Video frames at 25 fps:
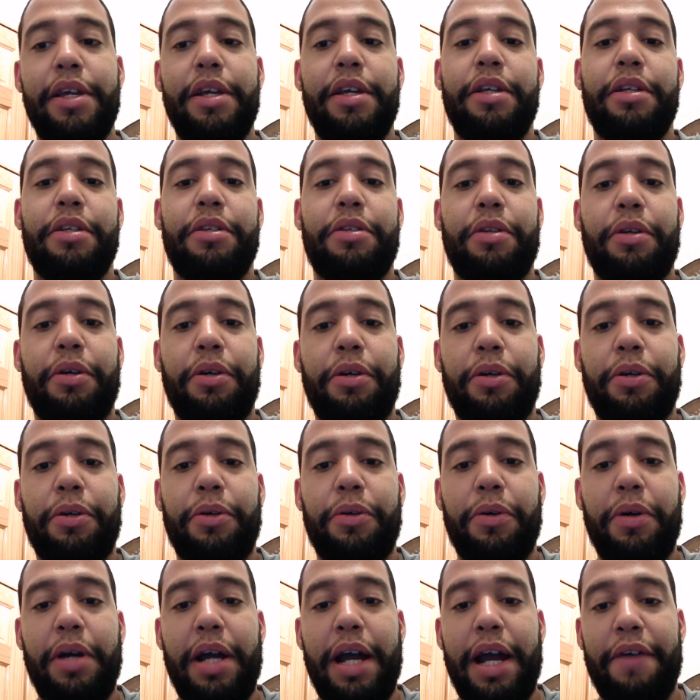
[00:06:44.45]

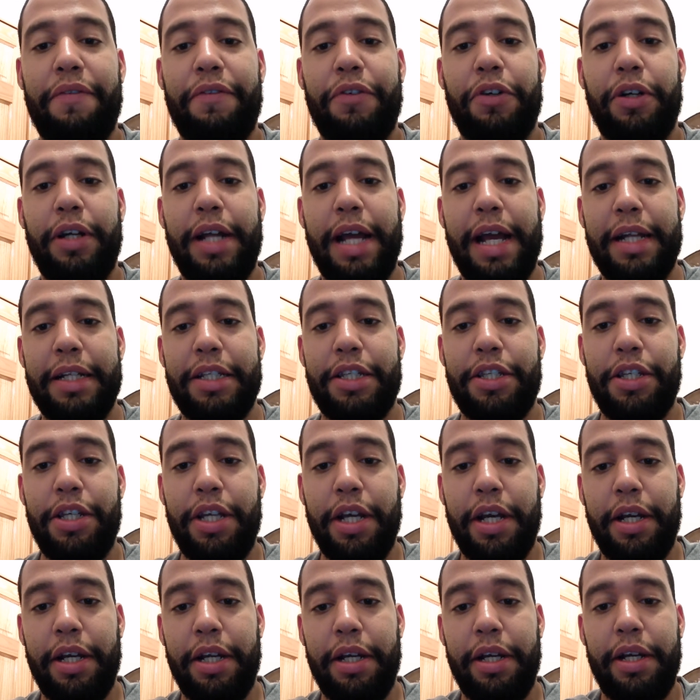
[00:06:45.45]
So after that's
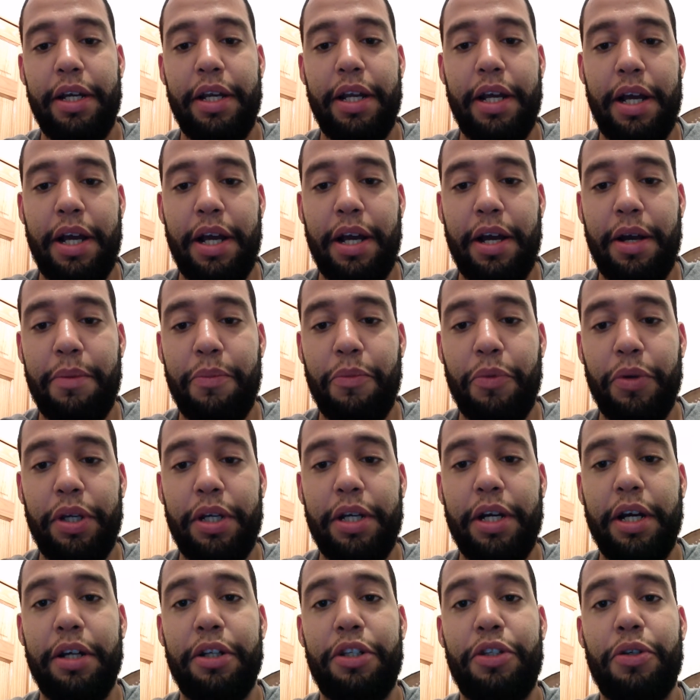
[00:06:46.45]
done, we
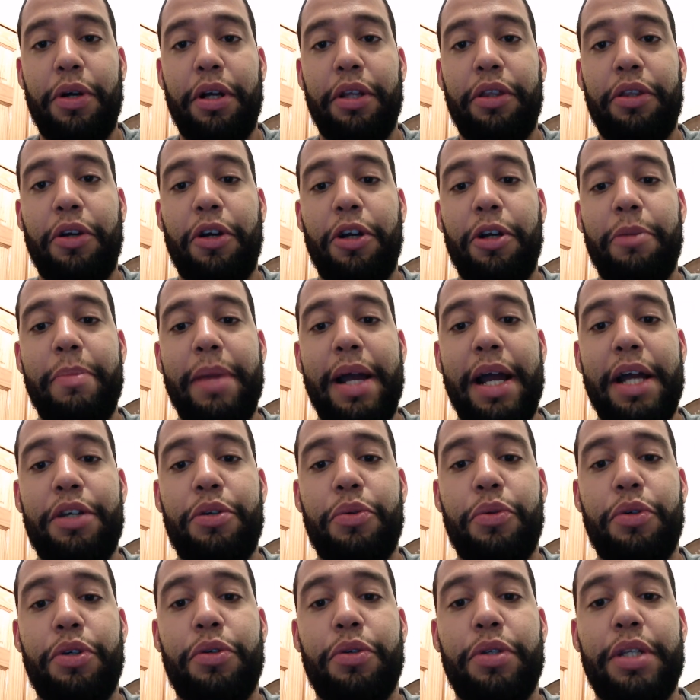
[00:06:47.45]
cut to our third match,
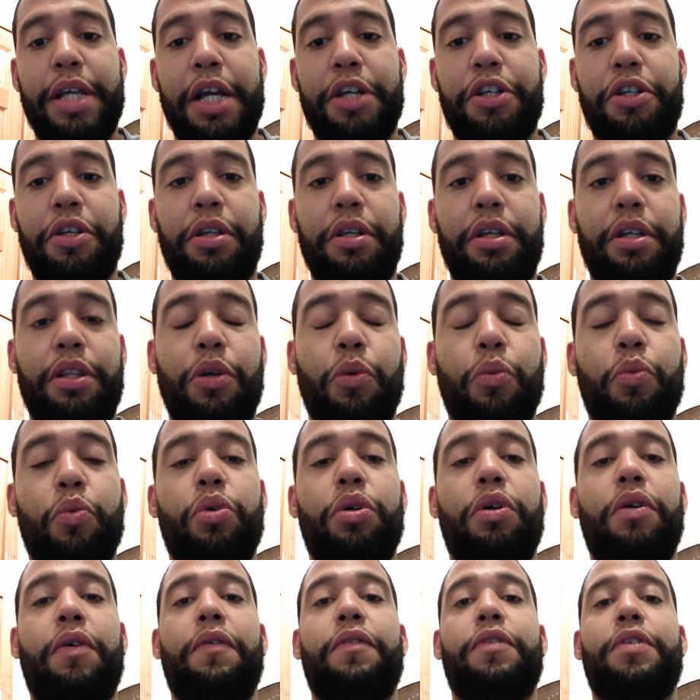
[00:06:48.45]
which was actually the
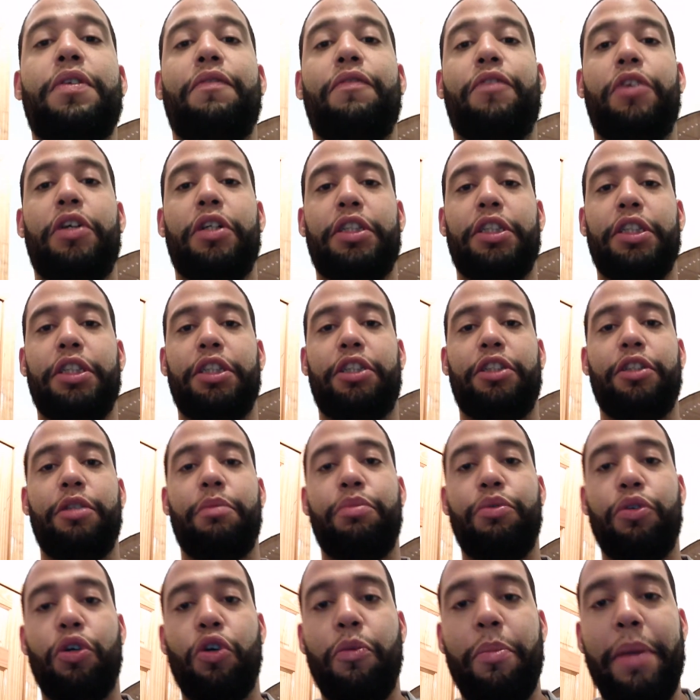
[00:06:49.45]
Wolves versus the
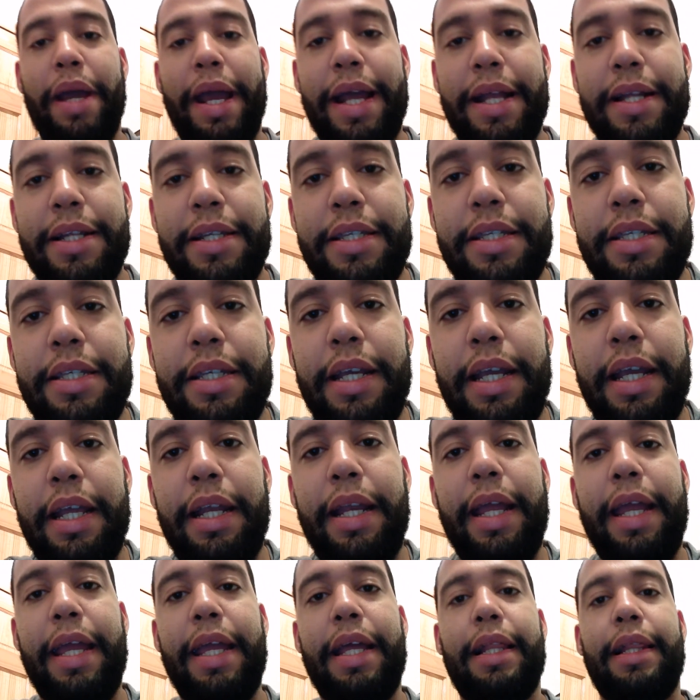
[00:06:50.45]
Bromance in
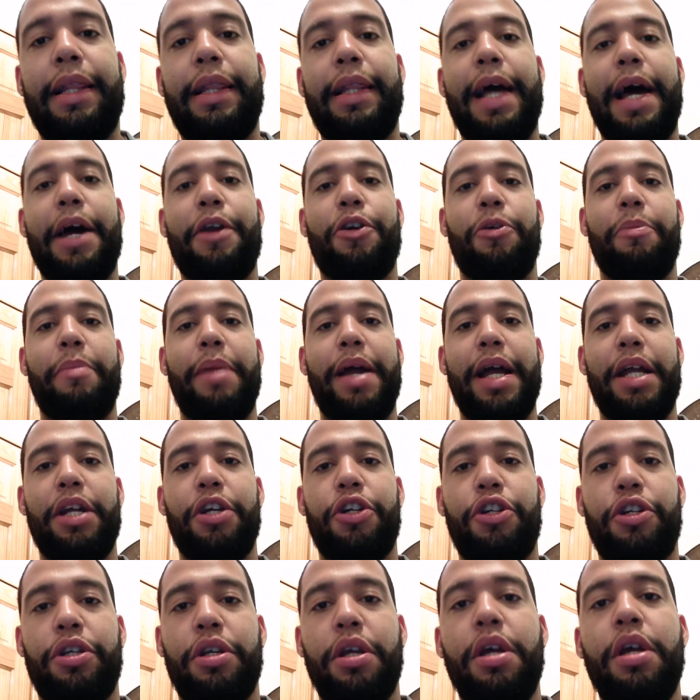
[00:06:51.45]
a ladder
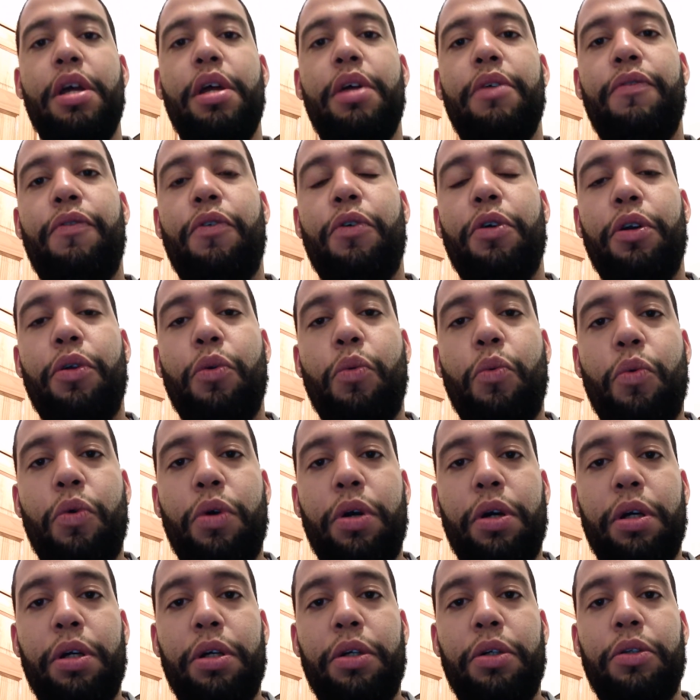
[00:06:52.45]
match for the
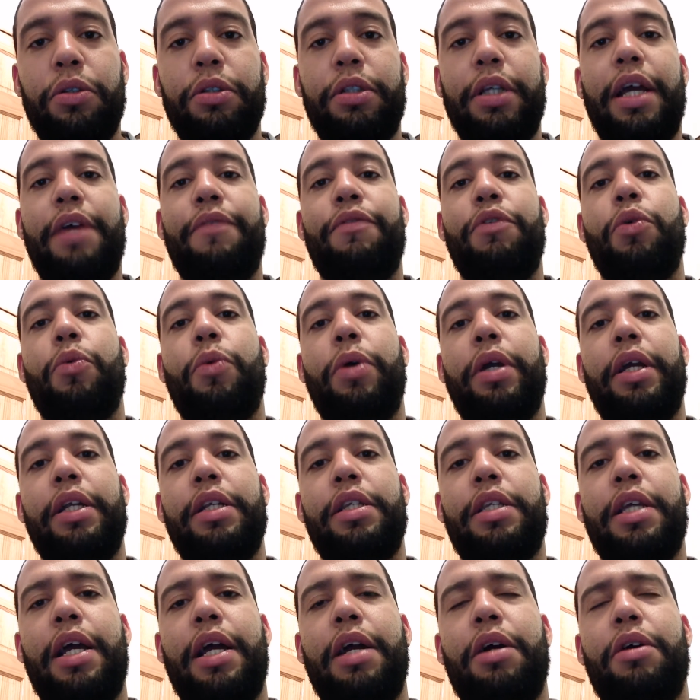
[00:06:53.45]
World
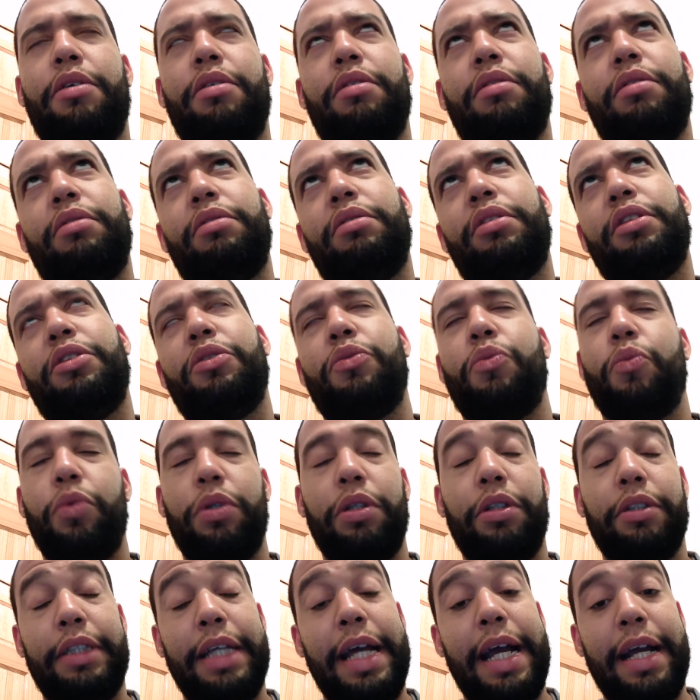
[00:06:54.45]
Heavyweight or just
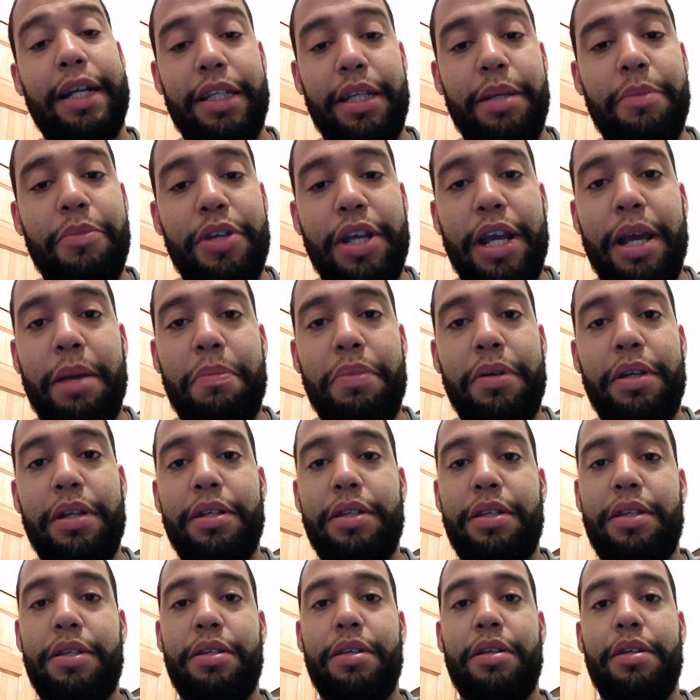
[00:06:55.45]
World Tag Team
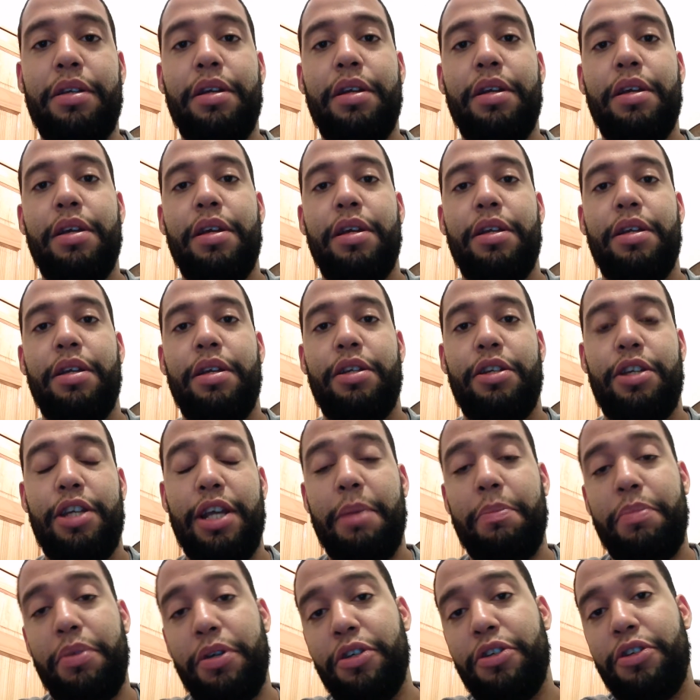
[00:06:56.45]

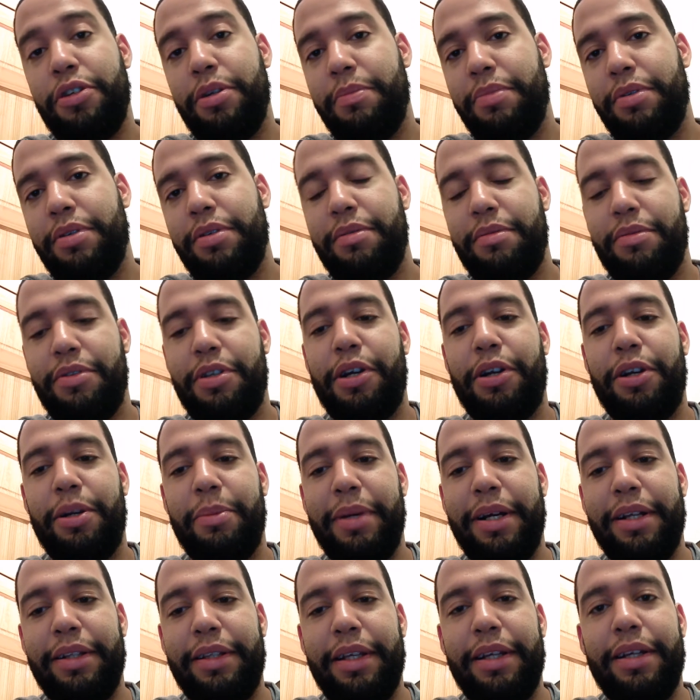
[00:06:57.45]
Championships. Sorry
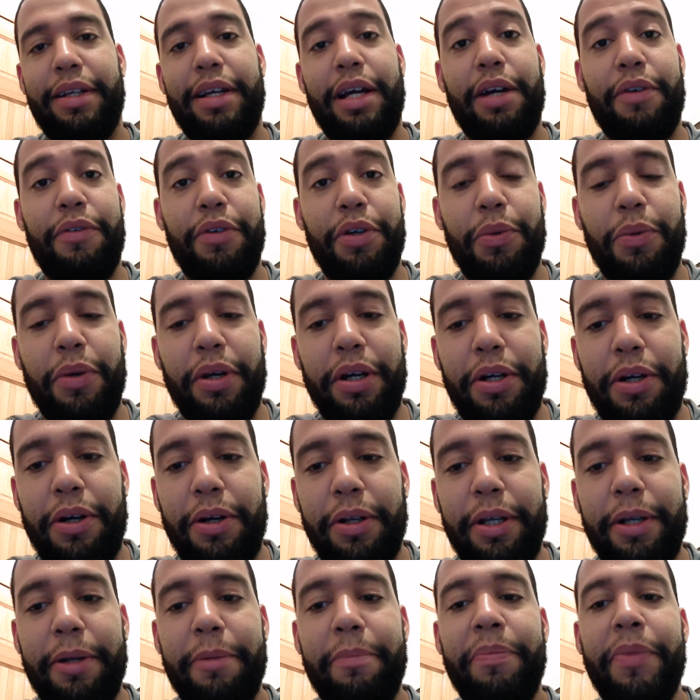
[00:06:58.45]
about that. However you want to
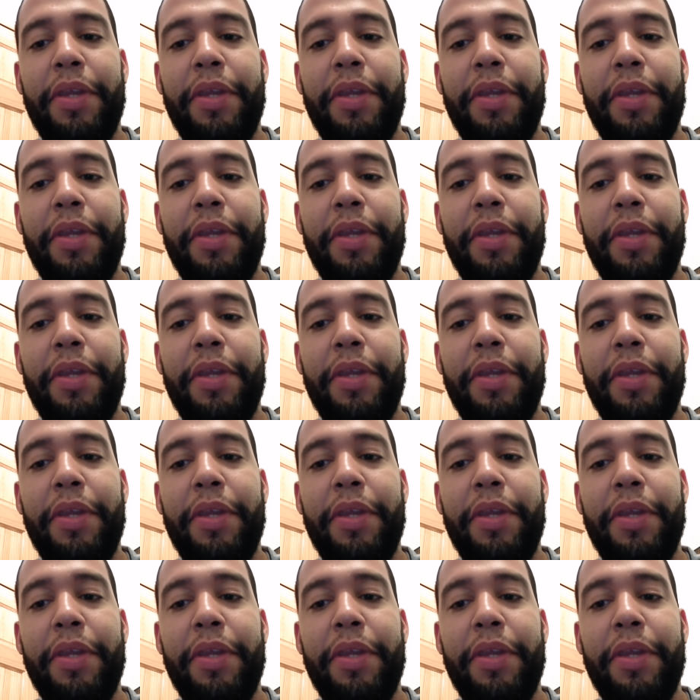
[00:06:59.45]
call it.